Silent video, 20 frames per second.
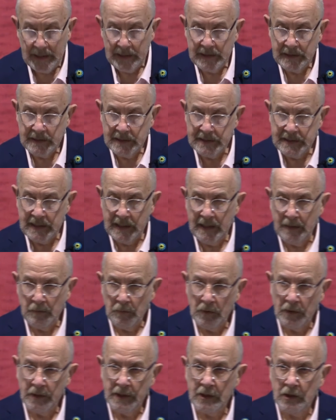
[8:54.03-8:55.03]
in
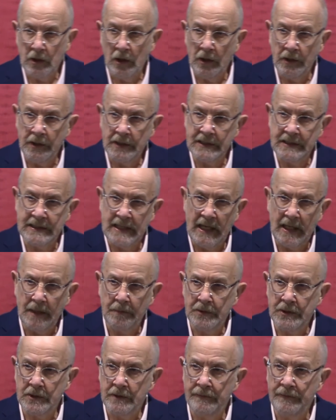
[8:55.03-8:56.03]
singing what they call the
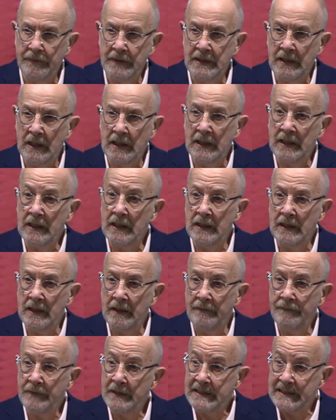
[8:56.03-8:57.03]
Psalms
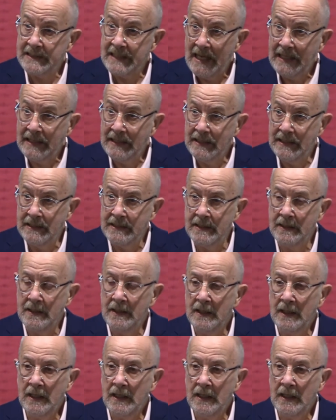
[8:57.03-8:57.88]
of Ascent.